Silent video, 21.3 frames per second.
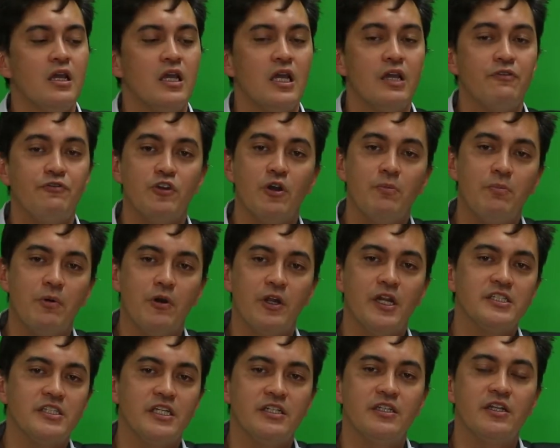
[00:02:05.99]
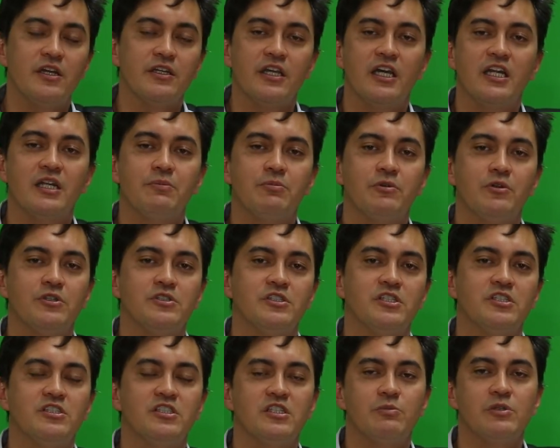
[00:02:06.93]
If your body's endocannabinoid
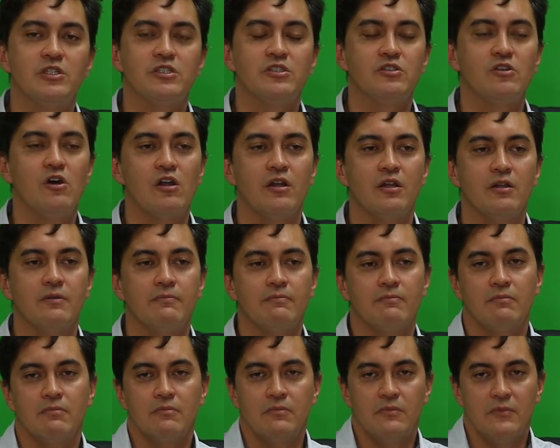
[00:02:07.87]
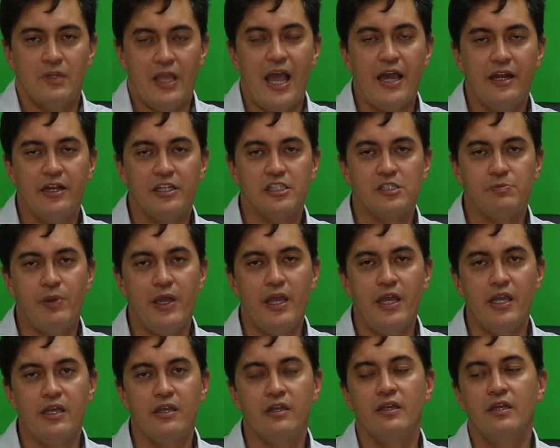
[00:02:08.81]
system is not at its
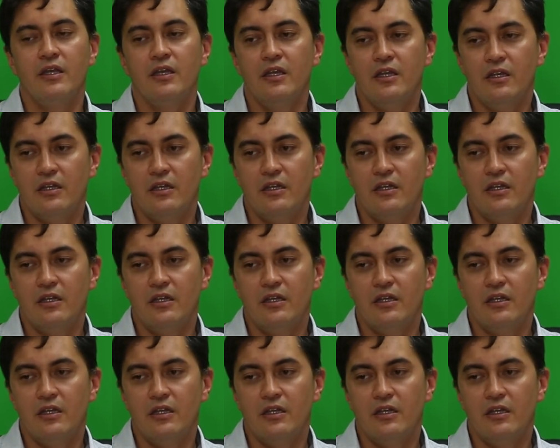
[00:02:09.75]
peak,